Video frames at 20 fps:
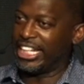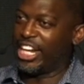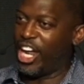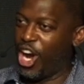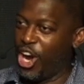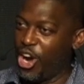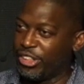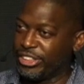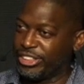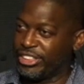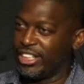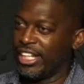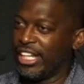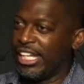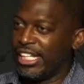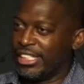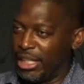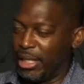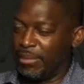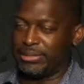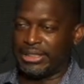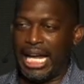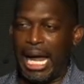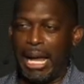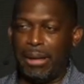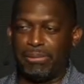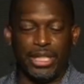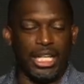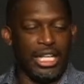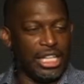hurts.
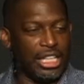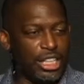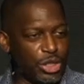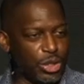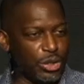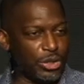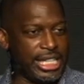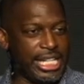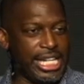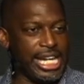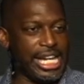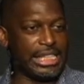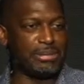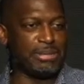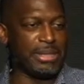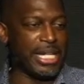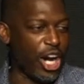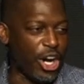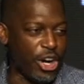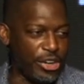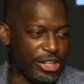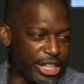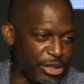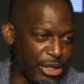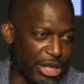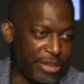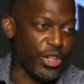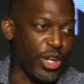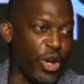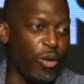Sometimes little kids be hurting. They don't
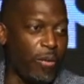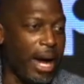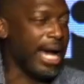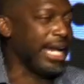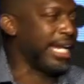even know why